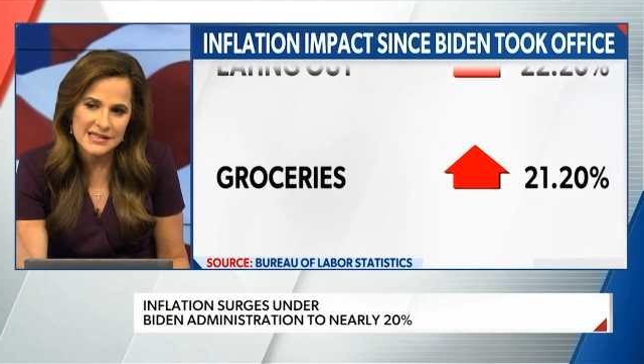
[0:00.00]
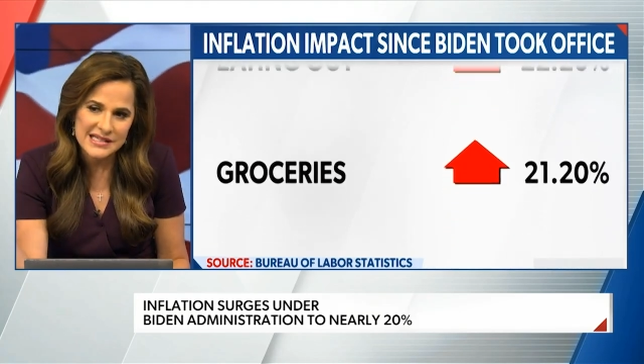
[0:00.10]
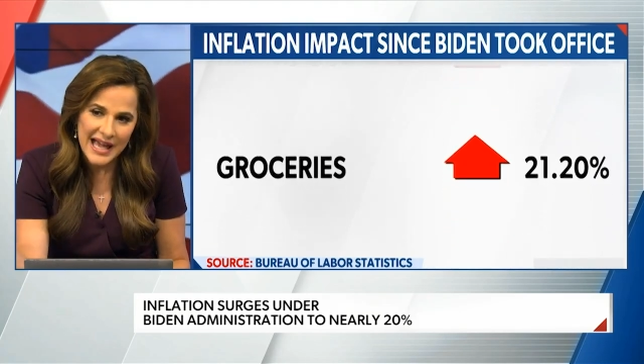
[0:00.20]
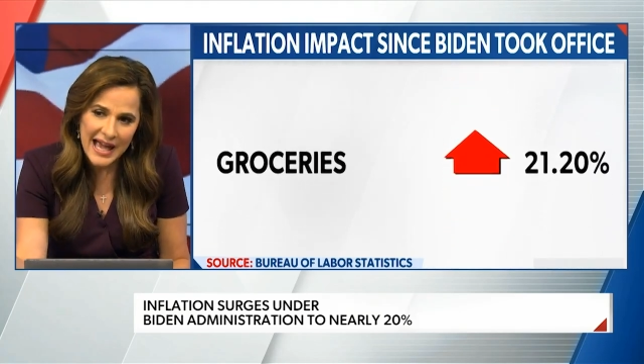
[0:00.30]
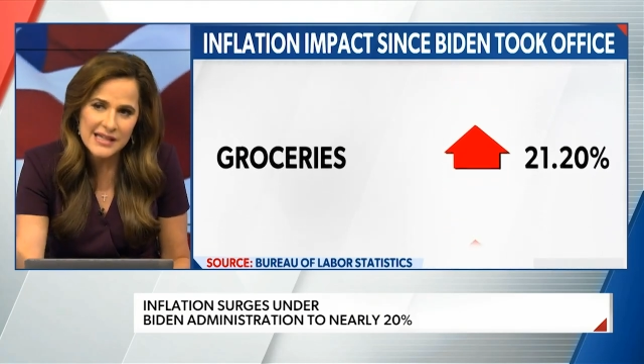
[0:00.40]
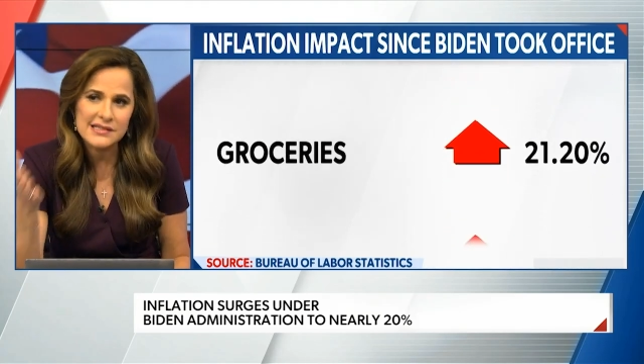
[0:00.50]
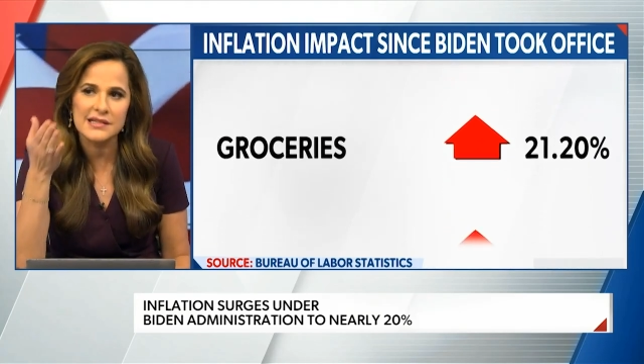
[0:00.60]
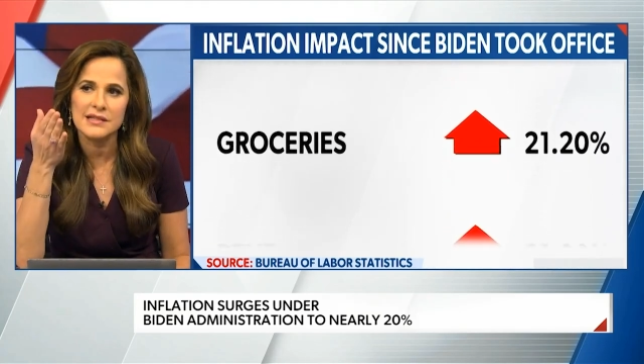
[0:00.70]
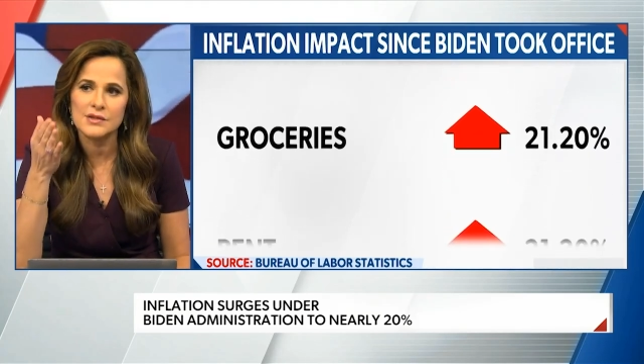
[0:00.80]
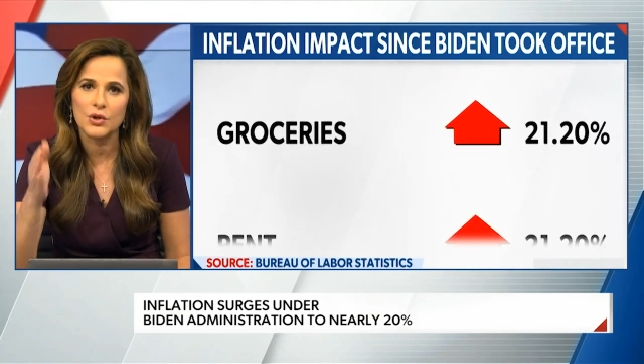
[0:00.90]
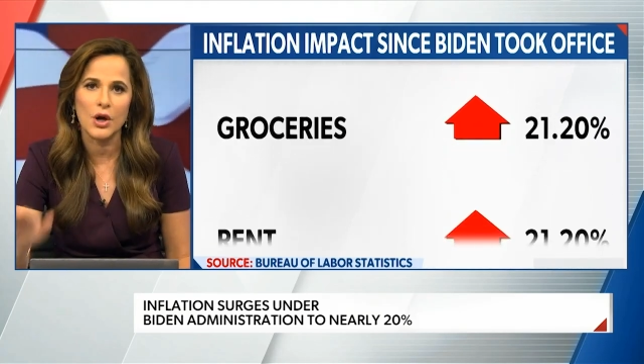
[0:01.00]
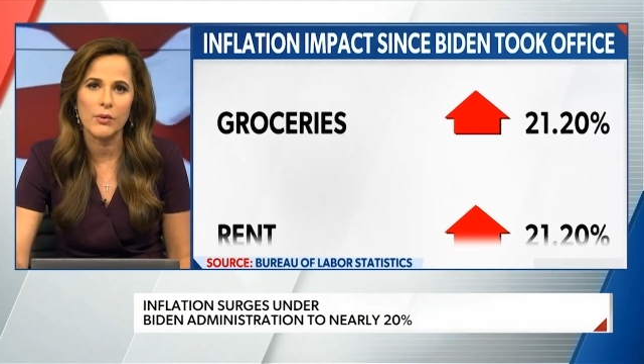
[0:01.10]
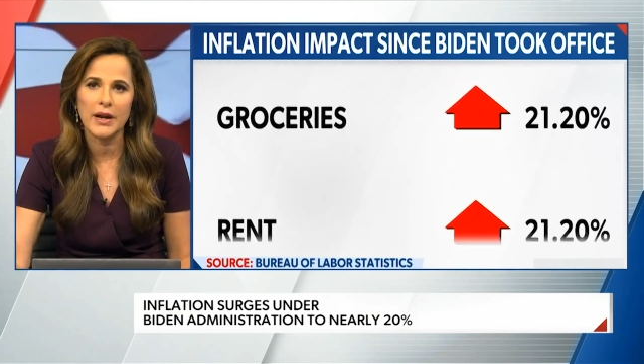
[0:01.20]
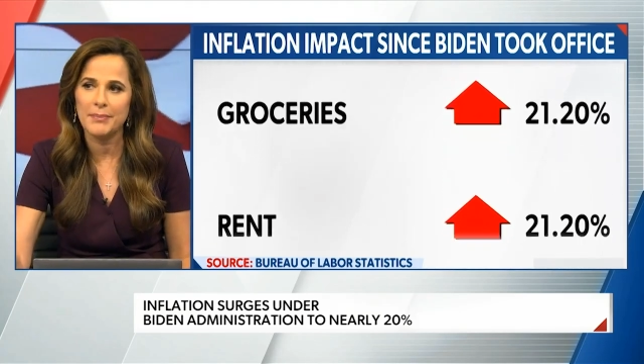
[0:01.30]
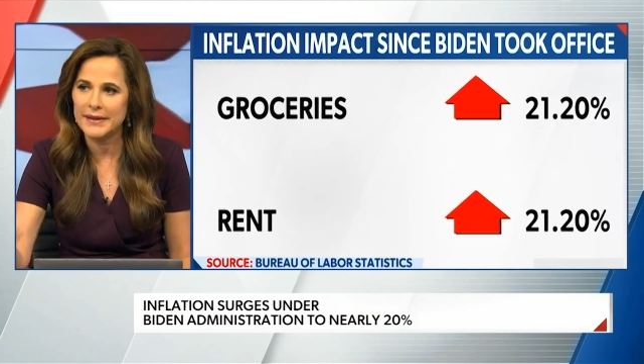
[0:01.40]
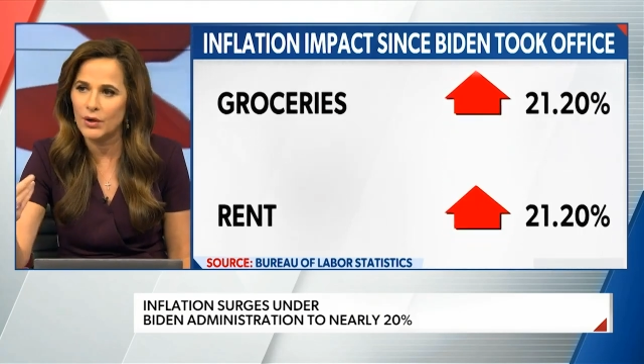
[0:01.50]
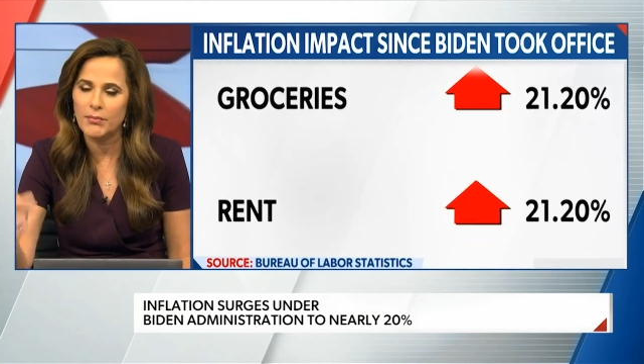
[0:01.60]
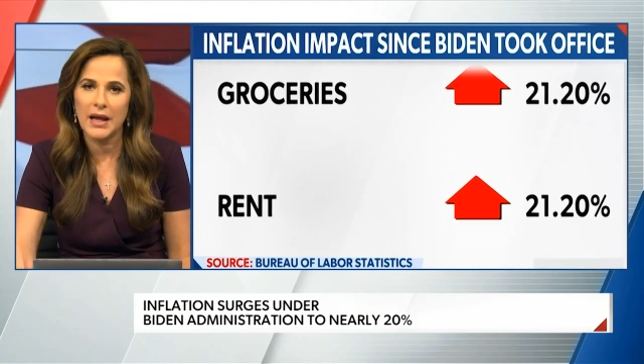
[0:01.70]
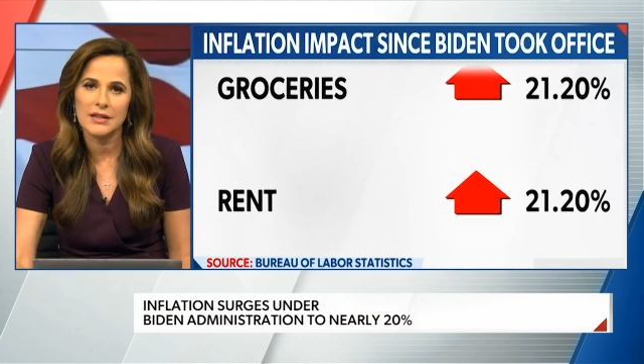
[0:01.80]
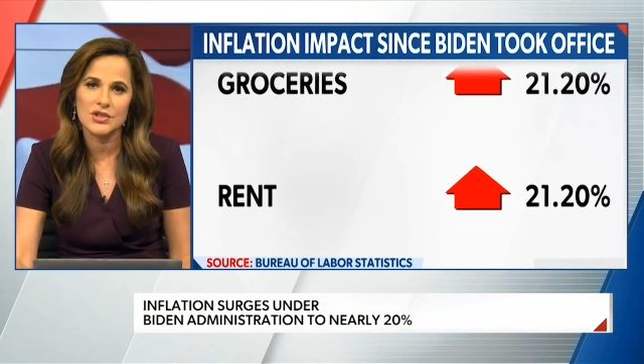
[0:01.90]
Taxes are going up. I know
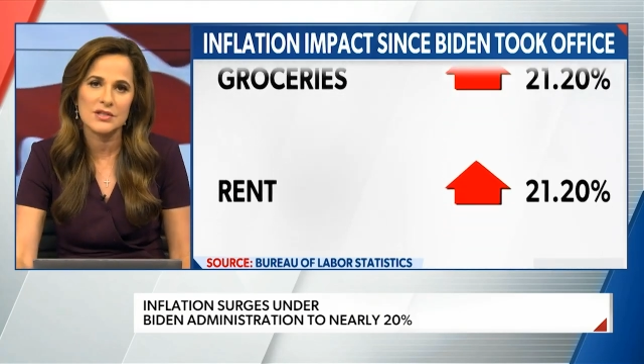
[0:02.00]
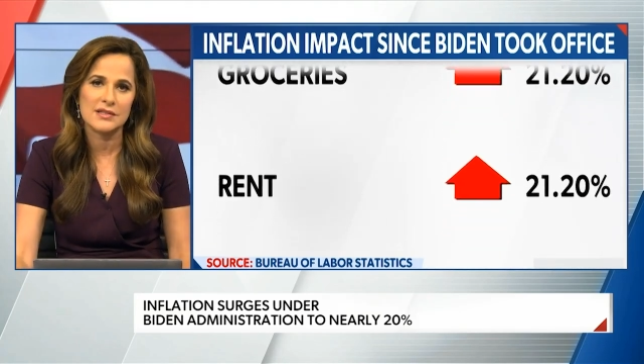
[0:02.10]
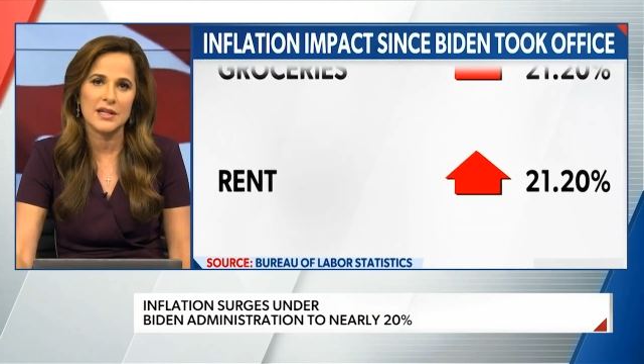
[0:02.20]
mine just